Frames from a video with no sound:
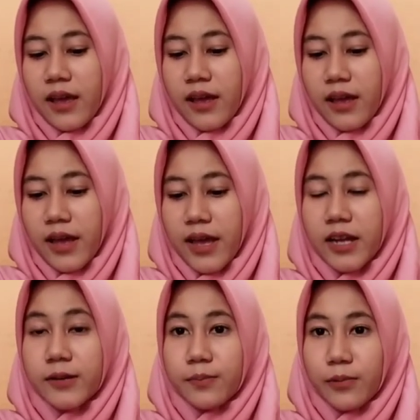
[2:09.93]
and
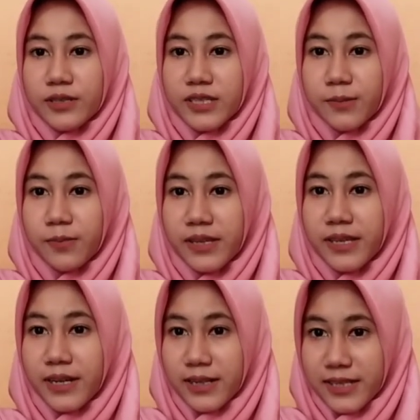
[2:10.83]
possibly a
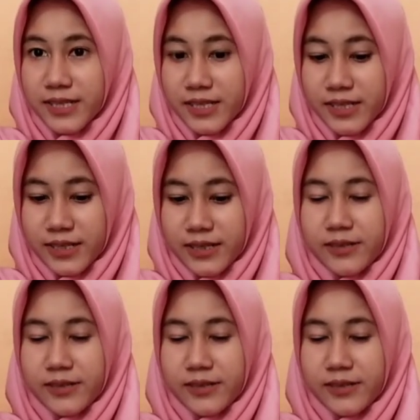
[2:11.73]
literature.